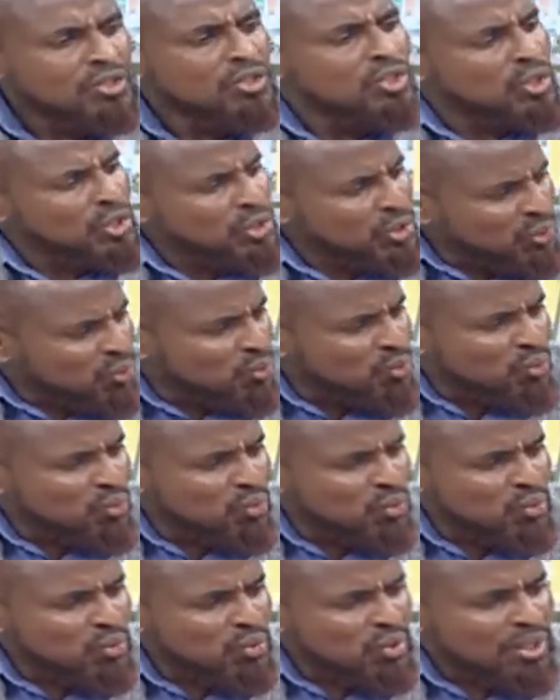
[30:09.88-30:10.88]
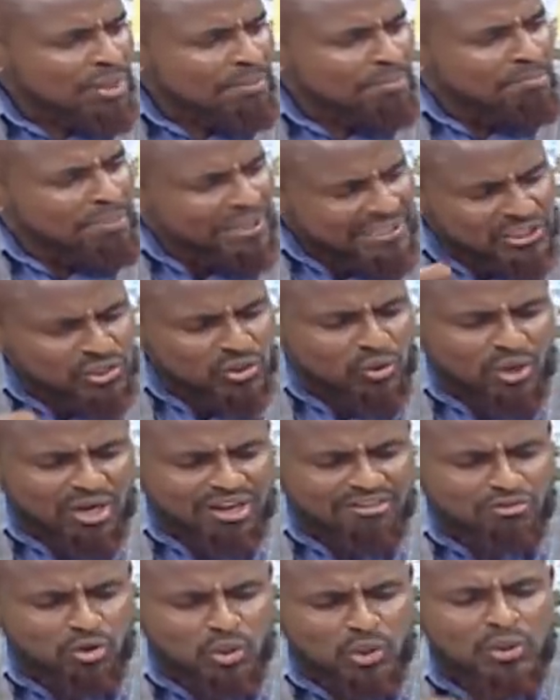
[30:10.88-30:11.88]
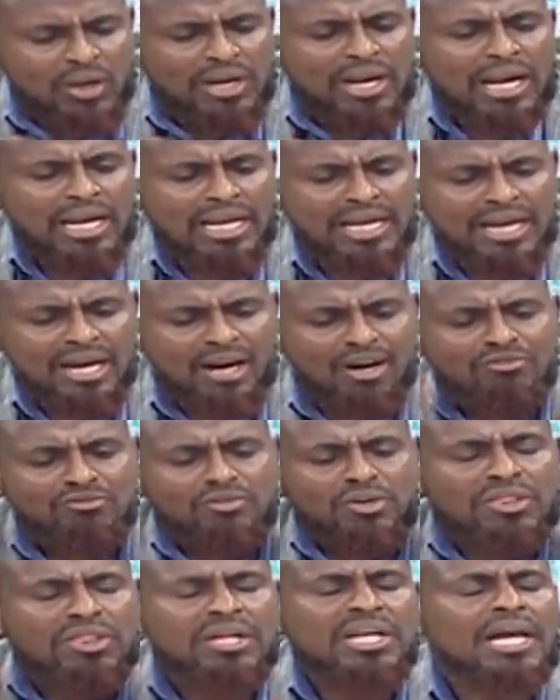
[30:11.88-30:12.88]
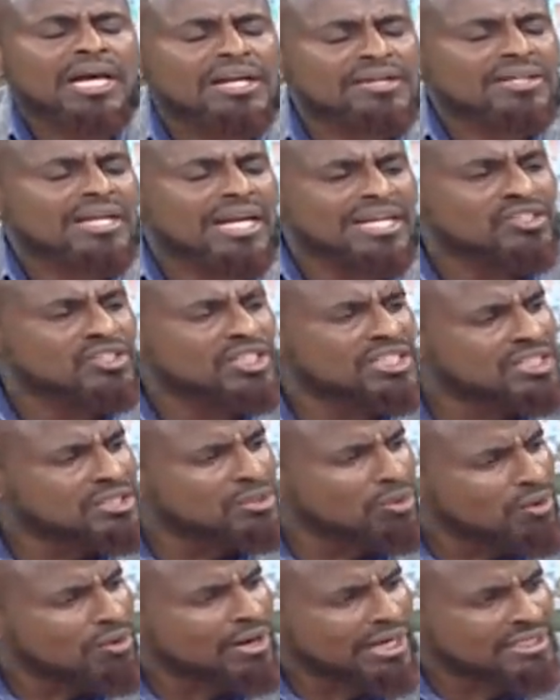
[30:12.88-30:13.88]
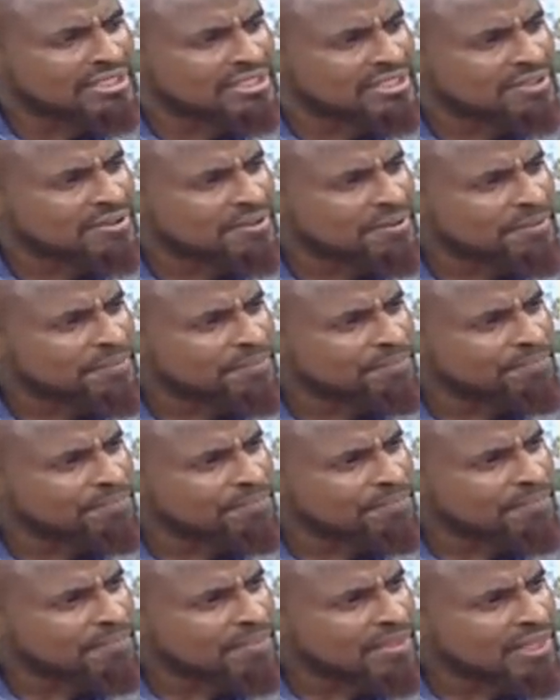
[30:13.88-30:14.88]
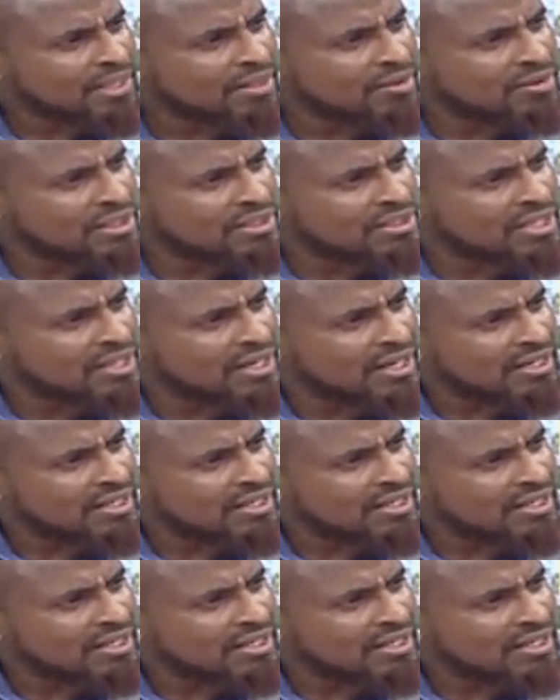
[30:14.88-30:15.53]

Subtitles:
You personal level, you are a leader of your 360 organs. Nasikia?